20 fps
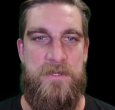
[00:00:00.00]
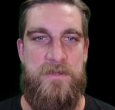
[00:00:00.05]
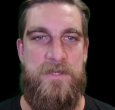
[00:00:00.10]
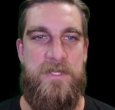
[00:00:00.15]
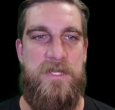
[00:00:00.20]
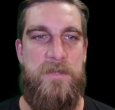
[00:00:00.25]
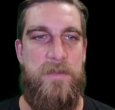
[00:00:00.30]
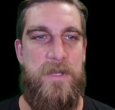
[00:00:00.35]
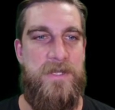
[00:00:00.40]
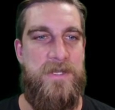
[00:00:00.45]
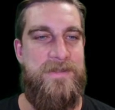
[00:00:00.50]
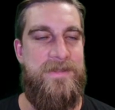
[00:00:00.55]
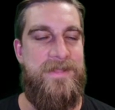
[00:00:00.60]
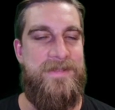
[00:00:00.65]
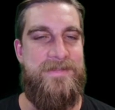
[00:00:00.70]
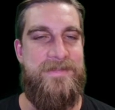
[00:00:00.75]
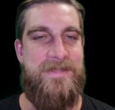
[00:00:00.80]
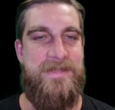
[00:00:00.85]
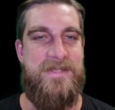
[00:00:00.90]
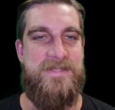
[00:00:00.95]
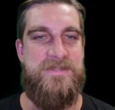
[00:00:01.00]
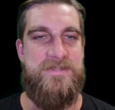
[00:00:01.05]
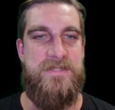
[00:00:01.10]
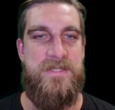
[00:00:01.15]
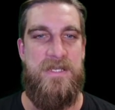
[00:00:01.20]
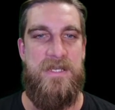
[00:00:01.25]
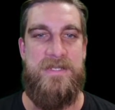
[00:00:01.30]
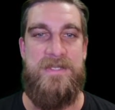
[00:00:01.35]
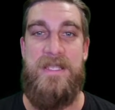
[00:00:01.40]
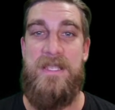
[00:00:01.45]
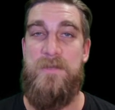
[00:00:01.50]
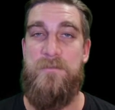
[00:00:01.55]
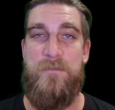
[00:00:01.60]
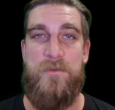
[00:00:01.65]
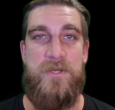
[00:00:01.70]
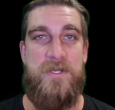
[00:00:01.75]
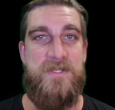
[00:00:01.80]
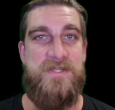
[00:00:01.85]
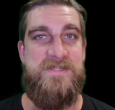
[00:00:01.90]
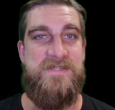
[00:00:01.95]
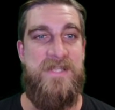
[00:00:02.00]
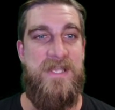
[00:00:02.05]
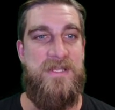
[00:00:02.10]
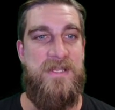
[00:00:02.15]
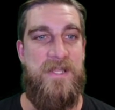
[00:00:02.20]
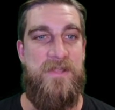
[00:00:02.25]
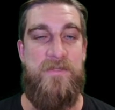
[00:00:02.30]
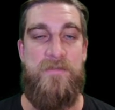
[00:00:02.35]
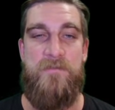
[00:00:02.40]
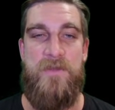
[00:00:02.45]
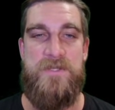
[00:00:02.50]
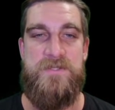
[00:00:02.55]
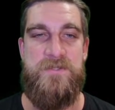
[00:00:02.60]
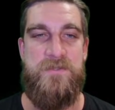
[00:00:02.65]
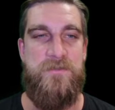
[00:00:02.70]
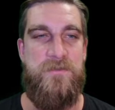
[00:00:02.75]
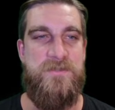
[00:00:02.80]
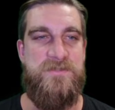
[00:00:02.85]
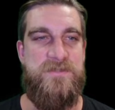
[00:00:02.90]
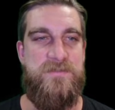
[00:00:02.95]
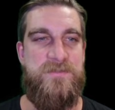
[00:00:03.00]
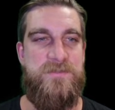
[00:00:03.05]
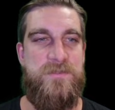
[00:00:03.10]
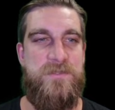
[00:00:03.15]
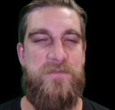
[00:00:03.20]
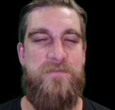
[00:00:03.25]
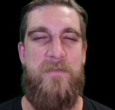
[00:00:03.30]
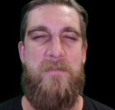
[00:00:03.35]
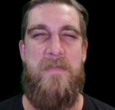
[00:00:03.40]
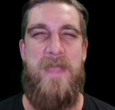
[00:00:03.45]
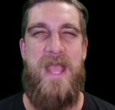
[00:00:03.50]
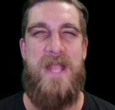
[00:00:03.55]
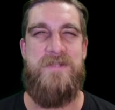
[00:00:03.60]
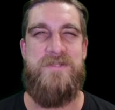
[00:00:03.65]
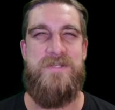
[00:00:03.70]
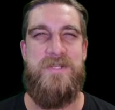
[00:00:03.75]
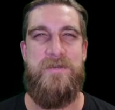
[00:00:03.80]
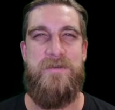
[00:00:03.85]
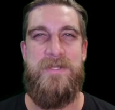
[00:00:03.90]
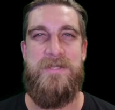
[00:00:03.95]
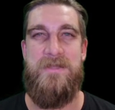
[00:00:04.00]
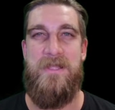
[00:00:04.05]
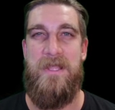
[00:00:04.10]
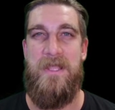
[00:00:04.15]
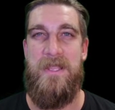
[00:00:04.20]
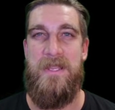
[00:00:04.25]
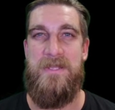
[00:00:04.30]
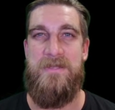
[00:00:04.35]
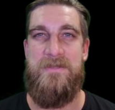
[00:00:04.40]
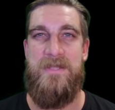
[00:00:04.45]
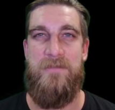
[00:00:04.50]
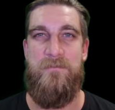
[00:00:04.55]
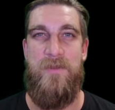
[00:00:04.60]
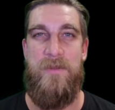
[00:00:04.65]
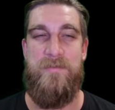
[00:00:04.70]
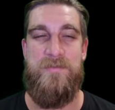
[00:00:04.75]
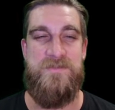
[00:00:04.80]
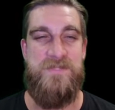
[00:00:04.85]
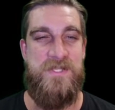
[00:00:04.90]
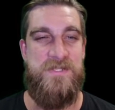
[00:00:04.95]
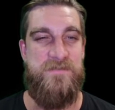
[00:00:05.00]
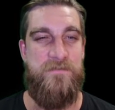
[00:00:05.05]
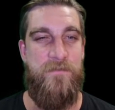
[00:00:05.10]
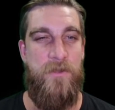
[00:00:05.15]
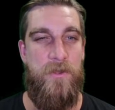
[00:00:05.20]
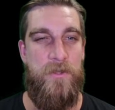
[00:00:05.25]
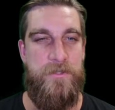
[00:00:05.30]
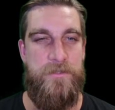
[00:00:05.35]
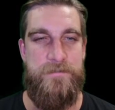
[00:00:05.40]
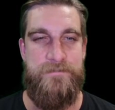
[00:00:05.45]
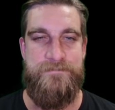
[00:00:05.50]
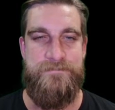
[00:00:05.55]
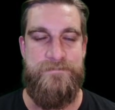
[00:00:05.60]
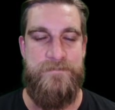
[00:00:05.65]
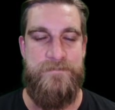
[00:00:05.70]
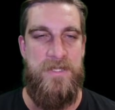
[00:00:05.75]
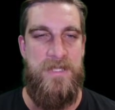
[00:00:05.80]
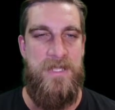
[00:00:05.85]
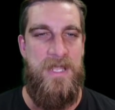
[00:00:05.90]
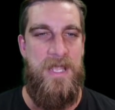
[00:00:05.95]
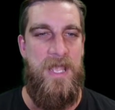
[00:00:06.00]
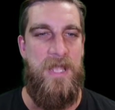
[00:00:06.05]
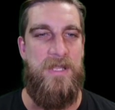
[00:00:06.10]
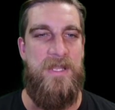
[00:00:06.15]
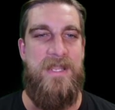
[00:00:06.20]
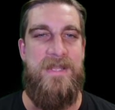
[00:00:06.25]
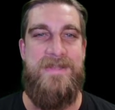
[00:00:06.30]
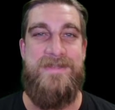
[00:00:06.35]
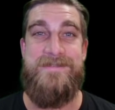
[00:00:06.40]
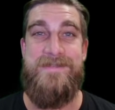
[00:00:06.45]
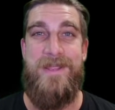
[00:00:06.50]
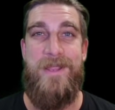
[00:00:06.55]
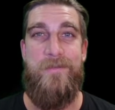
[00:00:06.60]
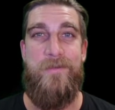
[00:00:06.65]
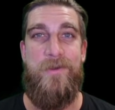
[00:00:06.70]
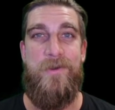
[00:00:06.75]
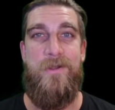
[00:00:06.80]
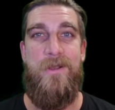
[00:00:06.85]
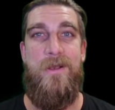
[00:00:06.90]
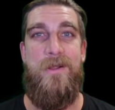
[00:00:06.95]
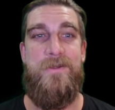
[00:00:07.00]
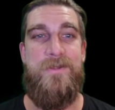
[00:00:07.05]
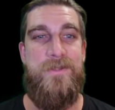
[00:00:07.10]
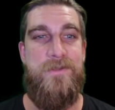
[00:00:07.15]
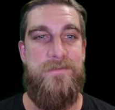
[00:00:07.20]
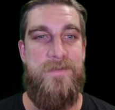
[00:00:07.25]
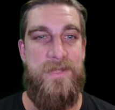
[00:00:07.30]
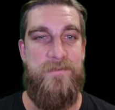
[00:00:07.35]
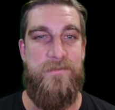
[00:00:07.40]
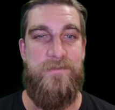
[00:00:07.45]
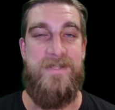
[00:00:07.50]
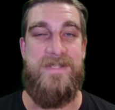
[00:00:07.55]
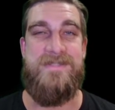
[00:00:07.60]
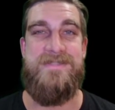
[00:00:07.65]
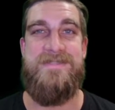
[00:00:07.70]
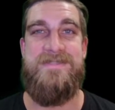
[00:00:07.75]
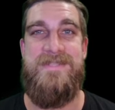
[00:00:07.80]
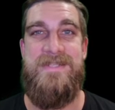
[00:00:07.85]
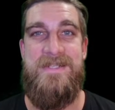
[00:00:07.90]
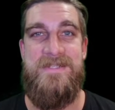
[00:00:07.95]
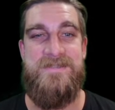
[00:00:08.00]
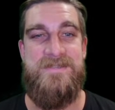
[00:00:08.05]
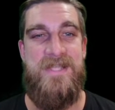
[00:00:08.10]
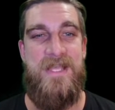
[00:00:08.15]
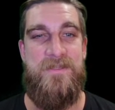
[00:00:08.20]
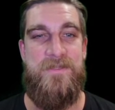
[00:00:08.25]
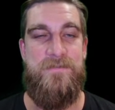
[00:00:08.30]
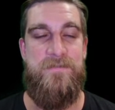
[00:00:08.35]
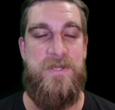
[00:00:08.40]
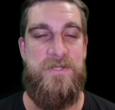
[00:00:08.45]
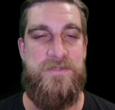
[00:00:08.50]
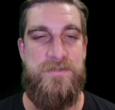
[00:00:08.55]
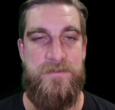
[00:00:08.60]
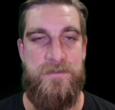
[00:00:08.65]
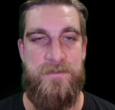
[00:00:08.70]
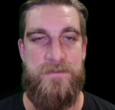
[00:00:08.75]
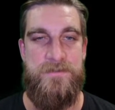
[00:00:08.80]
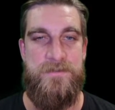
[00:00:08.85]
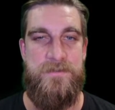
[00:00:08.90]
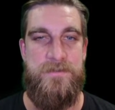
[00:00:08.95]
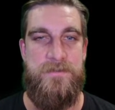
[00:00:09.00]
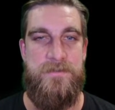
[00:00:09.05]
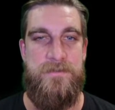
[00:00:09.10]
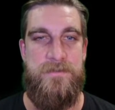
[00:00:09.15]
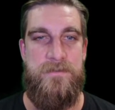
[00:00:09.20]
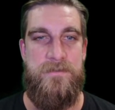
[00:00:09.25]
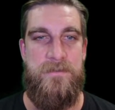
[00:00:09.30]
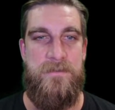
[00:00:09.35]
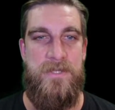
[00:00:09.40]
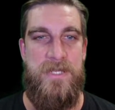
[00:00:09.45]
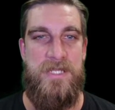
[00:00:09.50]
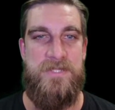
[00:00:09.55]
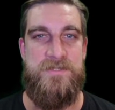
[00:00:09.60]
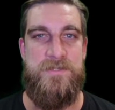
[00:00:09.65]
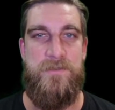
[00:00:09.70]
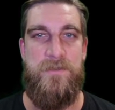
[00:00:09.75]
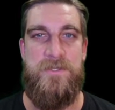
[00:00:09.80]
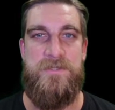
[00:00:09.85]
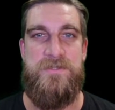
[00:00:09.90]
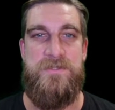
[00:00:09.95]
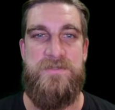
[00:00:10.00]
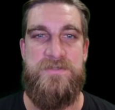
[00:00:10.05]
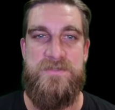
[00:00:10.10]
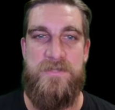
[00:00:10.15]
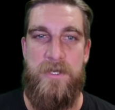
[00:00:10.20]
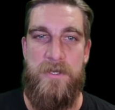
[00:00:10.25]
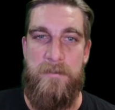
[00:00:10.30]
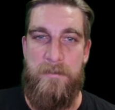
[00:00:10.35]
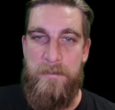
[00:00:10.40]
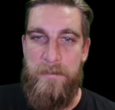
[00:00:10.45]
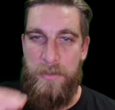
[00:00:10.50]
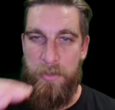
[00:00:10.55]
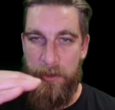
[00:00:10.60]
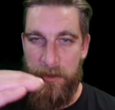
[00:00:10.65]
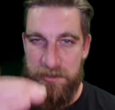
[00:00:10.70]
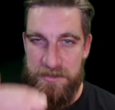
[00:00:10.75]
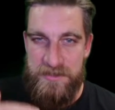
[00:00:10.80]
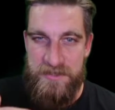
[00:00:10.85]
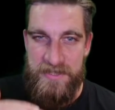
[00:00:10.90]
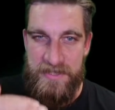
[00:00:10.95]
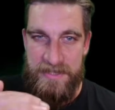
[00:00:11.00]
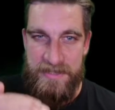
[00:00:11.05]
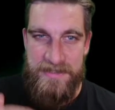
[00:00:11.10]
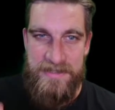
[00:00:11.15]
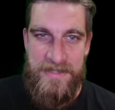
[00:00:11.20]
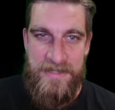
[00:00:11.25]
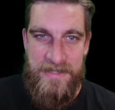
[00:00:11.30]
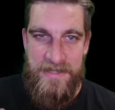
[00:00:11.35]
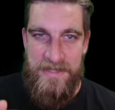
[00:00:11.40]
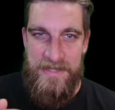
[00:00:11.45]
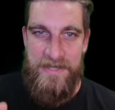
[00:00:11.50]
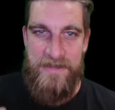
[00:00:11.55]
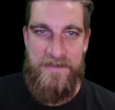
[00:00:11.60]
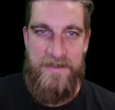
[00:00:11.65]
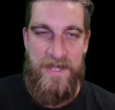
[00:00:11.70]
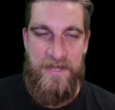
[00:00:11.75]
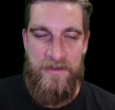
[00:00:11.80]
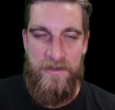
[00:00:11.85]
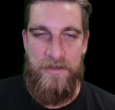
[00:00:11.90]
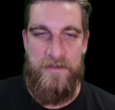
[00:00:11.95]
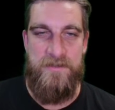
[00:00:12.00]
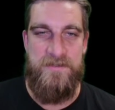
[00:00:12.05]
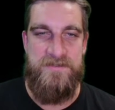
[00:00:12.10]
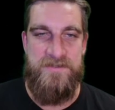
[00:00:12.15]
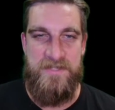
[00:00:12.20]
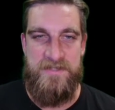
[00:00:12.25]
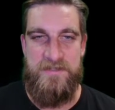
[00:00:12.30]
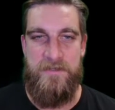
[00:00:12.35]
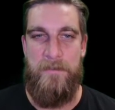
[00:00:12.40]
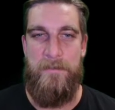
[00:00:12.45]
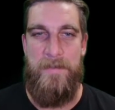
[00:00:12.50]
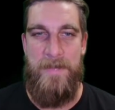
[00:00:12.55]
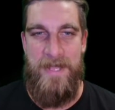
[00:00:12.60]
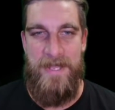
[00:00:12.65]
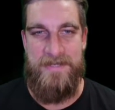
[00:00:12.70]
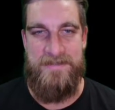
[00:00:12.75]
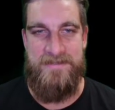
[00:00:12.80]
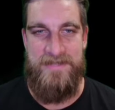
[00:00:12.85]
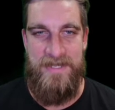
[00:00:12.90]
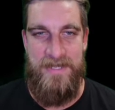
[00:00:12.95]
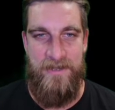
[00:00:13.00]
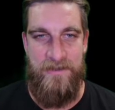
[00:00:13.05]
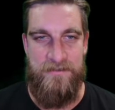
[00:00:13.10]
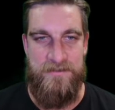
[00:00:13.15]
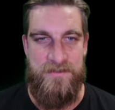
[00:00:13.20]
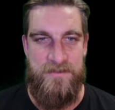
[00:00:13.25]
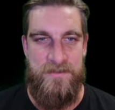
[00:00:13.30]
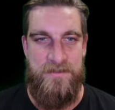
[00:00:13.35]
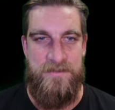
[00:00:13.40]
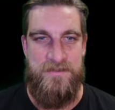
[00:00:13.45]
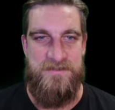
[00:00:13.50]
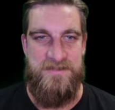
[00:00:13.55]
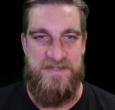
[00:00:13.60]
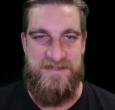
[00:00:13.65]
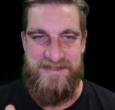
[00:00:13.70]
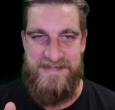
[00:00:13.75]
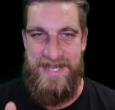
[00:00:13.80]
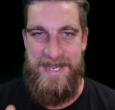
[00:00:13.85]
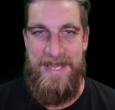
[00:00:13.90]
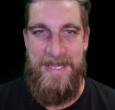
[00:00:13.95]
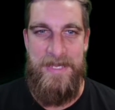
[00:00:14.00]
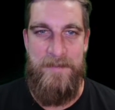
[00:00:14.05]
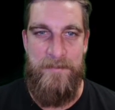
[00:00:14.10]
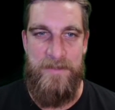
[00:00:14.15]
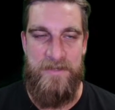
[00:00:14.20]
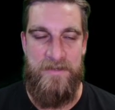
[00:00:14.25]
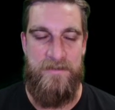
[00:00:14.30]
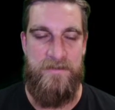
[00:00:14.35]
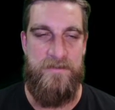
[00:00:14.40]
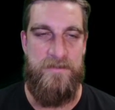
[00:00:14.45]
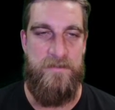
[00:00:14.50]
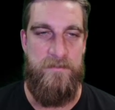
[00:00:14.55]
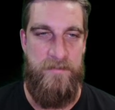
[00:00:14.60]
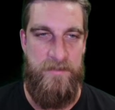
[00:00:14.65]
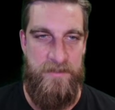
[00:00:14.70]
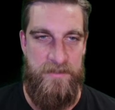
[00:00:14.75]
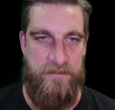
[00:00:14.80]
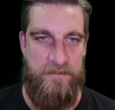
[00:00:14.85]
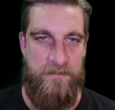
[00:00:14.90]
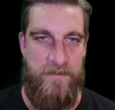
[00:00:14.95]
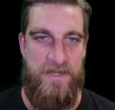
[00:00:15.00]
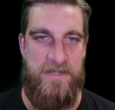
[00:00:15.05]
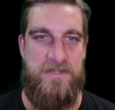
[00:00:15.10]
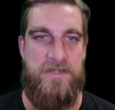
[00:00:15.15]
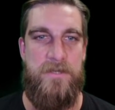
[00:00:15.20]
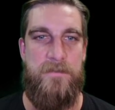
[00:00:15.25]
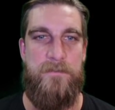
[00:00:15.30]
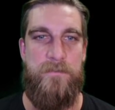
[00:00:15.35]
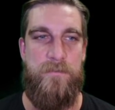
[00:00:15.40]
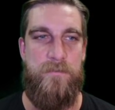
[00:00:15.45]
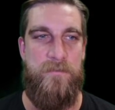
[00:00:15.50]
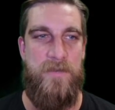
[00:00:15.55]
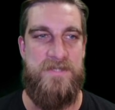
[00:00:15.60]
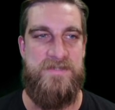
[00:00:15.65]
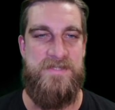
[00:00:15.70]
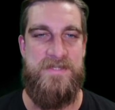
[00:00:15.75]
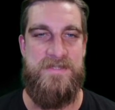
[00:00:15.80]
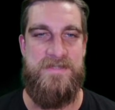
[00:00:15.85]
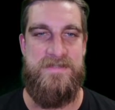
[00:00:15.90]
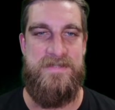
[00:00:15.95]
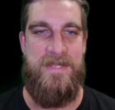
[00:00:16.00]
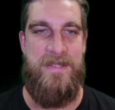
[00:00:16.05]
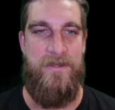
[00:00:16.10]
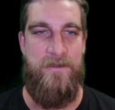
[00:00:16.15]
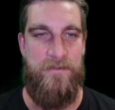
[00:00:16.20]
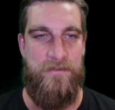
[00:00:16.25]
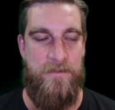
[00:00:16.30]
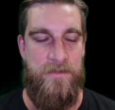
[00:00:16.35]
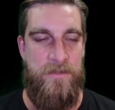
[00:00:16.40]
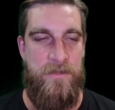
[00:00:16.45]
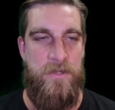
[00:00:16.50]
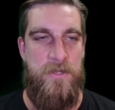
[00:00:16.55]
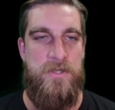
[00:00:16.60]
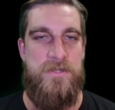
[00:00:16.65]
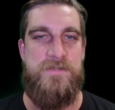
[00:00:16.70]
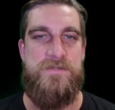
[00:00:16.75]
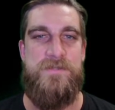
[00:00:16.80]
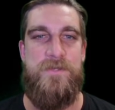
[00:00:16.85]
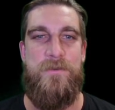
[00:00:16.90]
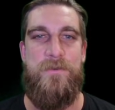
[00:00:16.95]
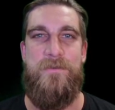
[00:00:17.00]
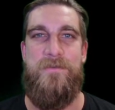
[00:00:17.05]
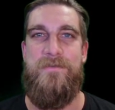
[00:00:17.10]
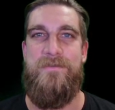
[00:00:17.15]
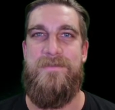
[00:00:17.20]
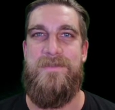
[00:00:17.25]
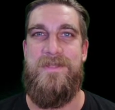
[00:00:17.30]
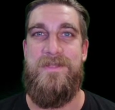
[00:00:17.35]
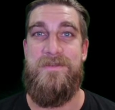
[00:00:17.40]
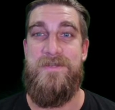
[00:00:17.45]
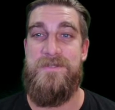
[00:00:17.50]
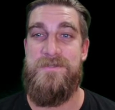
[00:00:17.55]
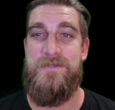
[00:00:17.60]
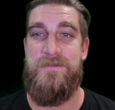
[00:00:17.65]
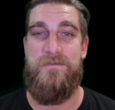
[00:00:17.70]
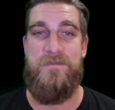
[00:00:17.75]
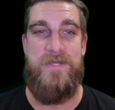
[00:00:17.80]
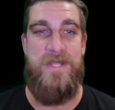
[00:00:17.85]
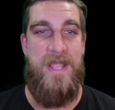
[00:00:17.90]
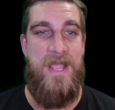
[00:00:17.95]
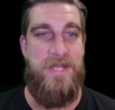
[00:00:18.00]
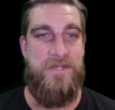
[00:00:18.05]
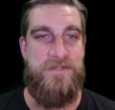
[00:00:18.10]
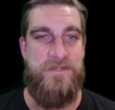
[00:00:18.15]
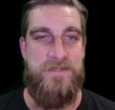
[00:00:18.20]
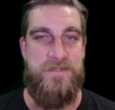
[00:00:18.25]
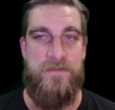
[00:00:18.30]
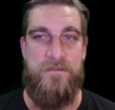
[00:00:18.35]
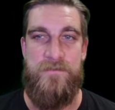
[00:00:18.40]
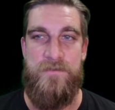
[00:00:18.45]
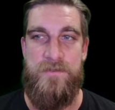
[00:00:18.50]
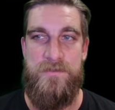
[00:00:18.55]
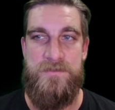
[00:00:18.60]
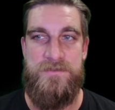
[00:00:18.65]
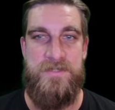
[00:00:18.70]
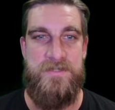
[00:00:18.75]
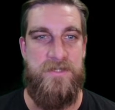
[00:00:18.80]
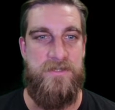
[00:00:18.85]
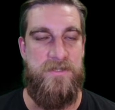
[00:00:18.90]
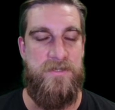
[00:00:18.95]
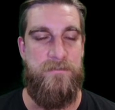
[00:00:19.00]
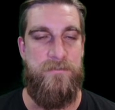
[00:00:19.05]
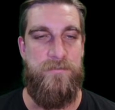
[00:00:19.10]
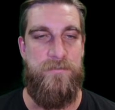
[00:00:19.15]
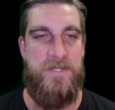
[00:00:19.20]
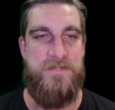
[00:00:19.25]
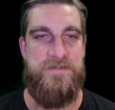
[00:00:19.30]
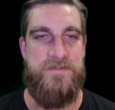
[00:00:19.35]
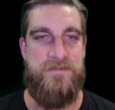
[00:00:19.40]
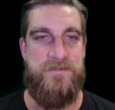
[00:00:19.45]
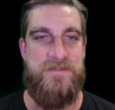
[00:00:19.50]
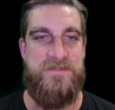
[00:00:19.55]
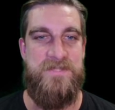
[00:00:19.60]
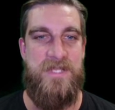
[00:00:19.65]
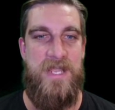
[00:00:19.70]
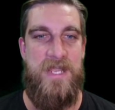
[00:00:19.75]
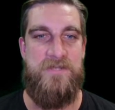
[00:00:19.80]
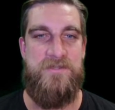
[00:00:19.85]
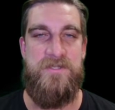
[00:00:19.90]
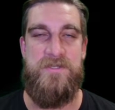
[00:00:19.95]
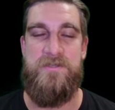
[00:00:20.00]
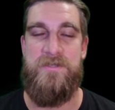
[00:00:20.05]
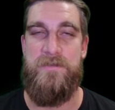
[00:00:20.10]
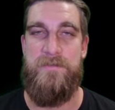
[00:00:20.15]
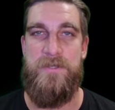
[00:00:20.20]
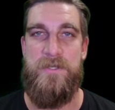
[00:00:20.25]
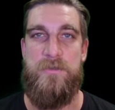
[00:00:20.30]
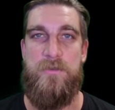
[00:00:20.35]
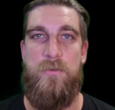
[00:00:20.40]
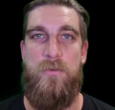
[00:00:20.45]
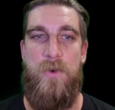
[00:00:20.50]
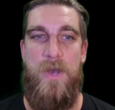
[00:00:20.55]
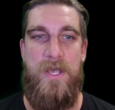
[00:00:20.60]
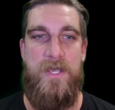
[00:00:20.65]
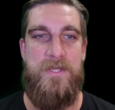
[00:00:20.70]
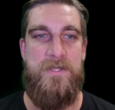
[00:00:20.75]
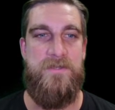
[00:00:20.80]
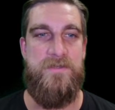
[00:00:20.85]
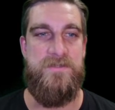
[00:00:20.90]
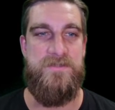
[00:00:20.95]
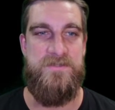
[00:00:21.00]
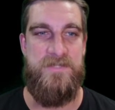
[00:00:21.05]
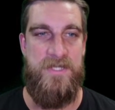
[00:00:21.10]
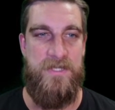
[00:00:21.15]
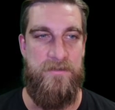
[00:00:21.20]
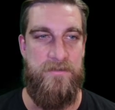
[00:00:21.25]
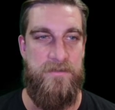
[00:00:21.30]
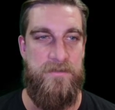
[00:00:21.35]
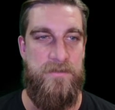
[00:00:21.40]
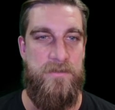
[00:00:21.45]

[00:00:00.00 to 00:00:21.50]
Think about it like this. Again, we're going to set a threshold, some sort of imaginary line that represents volume. And anytime our audio level exceeds that threshold, it's going to start pushing that audio signal back down to tame it a little bit, right? Compress it down. So the initial reaction of using a compressor is actually going to be a quieter sound.